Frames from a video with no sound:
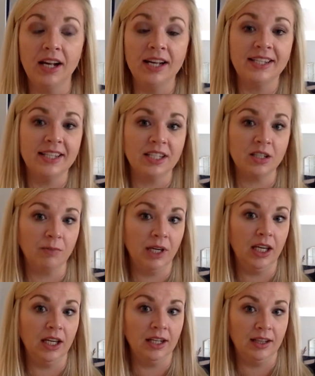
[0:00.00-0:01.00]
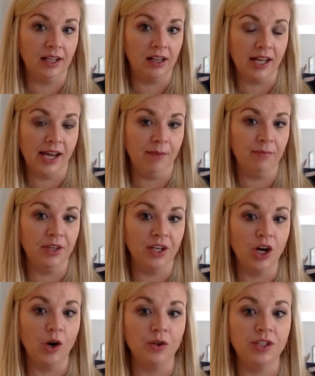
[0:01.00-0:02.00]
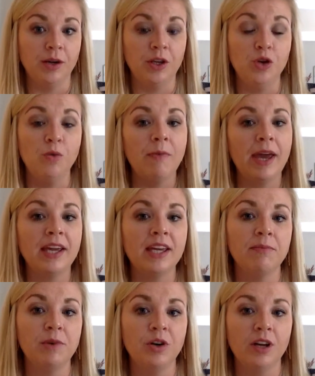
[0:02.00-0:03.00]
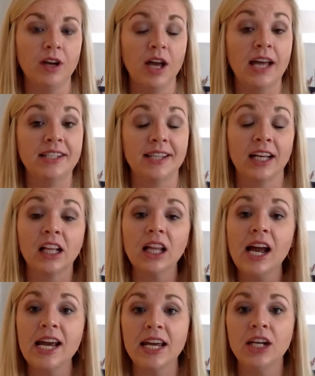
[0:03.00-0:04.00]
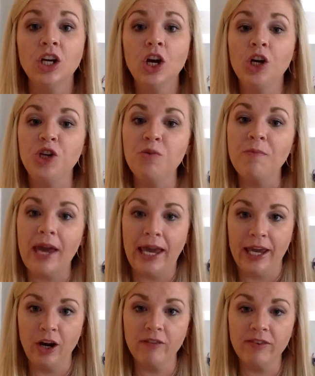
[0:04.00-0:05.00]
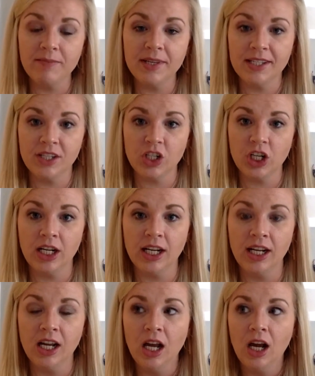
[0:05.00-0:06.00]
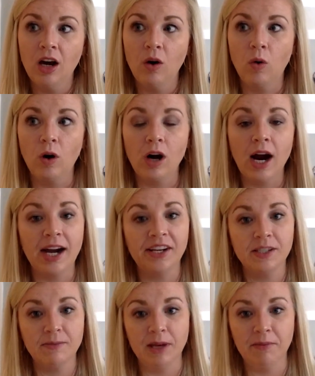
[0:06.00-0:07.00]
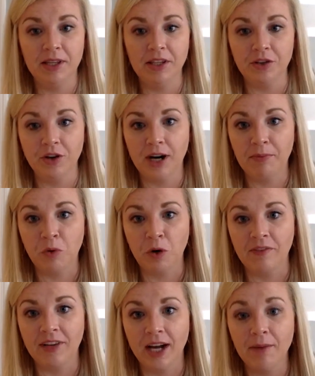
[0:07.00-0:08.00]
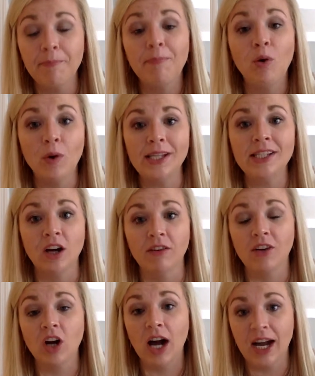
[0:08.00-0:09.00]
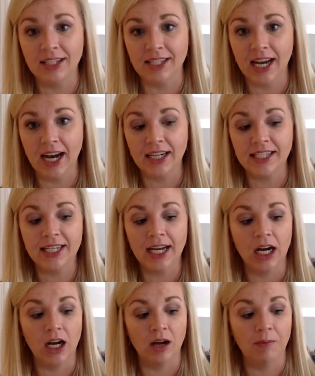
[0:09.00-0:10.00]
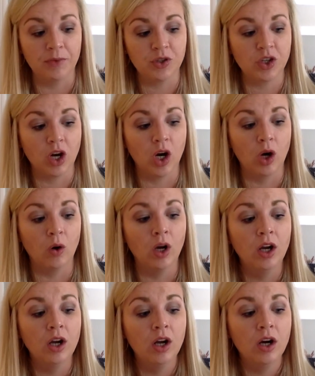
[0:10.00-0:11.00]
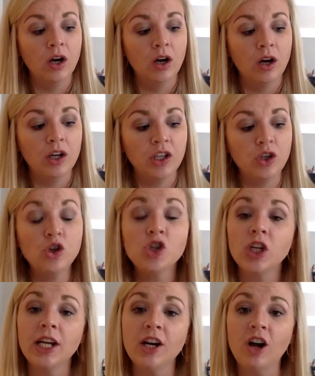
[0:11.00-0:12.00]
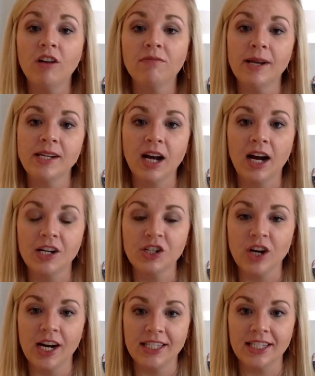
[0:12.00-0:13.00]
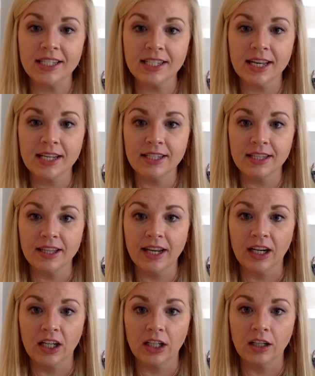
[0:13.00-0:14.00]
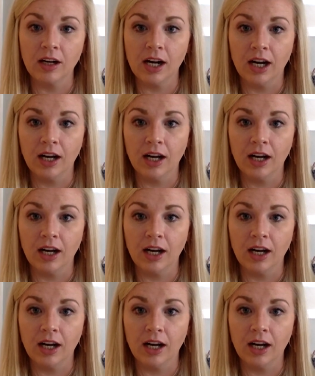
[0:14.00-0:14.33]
assist me in the claim. You may as the client, you may hear from this attorney, or I just may be the direct point of contact. So usually in all of my contracts, it says in there,